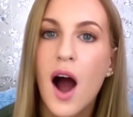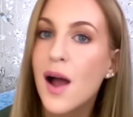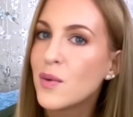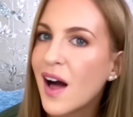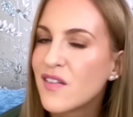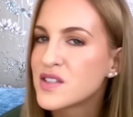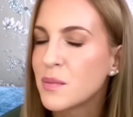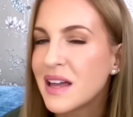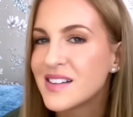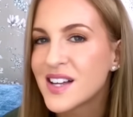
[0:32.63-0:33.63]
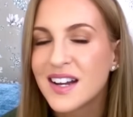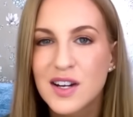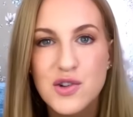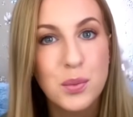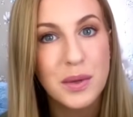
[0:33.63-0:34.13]
I will have some insight
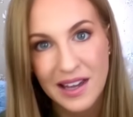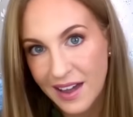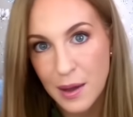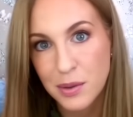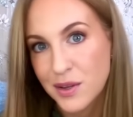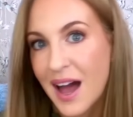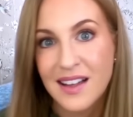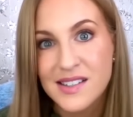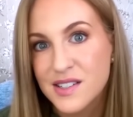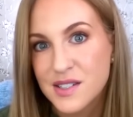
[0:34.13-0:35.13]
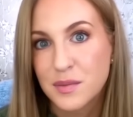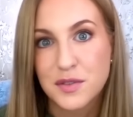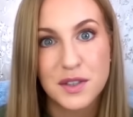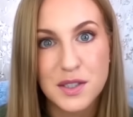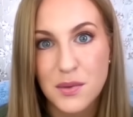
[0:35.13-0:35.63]
into being able to answer some
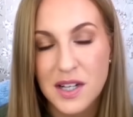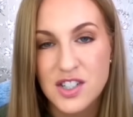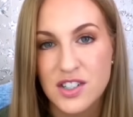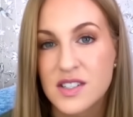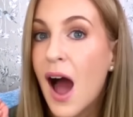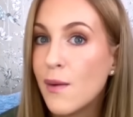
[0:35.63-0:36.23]
of these questions.